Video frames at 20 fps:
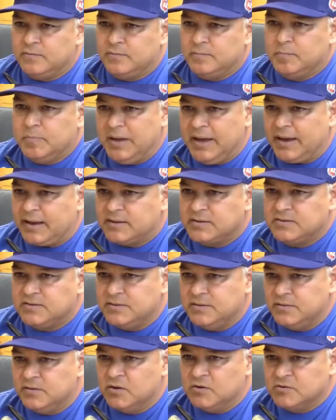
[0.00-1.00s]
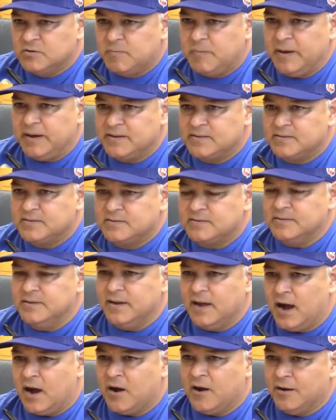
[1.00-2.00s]
picks. Those picks
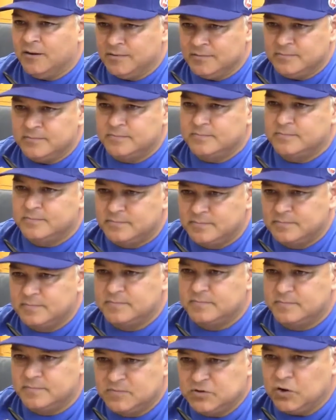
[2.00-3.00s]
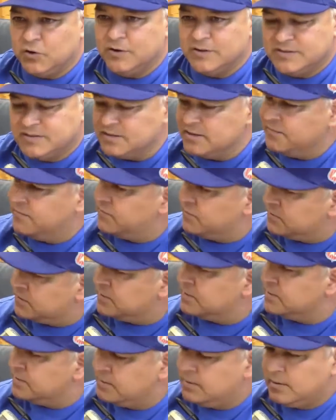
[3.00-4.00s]
are currency
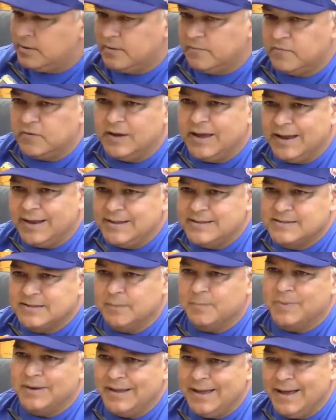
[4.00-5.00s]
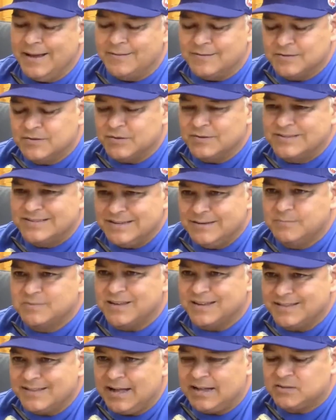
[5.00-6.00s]
for getting somebody else. So it seems
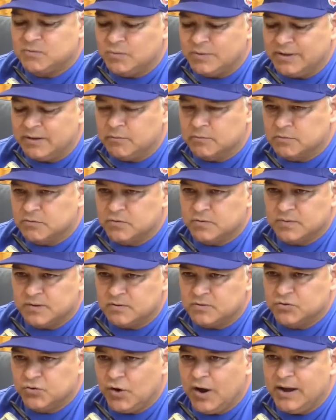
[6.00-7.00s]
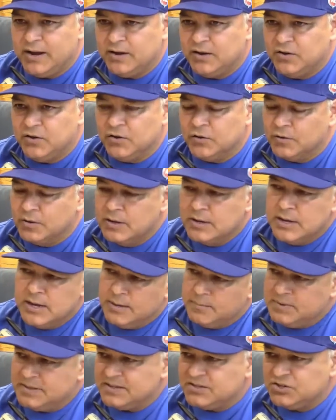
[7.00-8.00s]
like that's what they're trying to do.
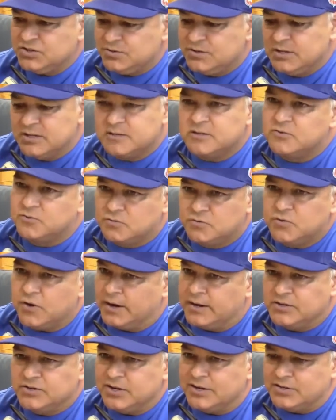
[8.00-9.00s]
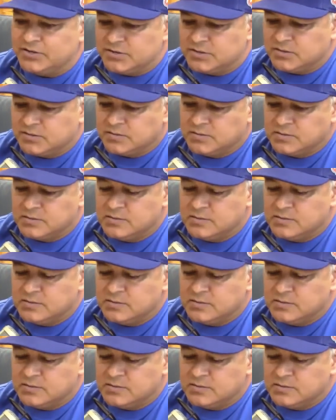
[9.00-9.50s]
But this trade changes